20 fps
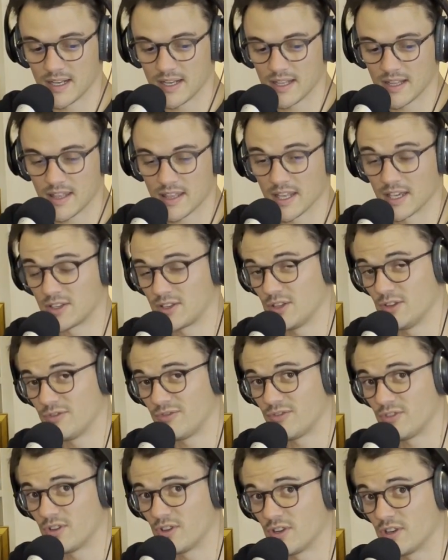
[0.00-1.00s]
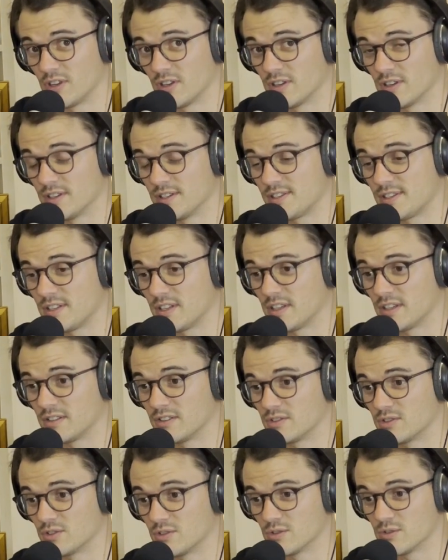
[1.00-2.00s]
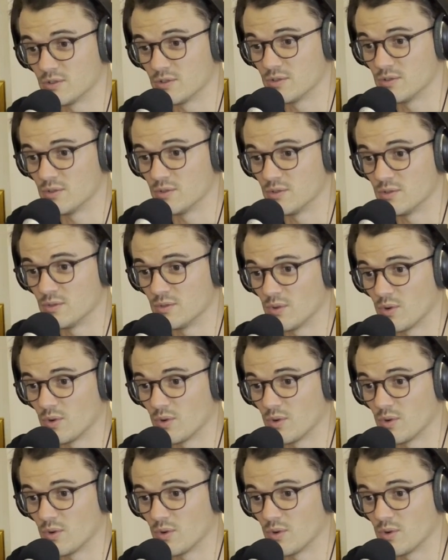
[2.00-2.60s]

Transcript: thank you for listening to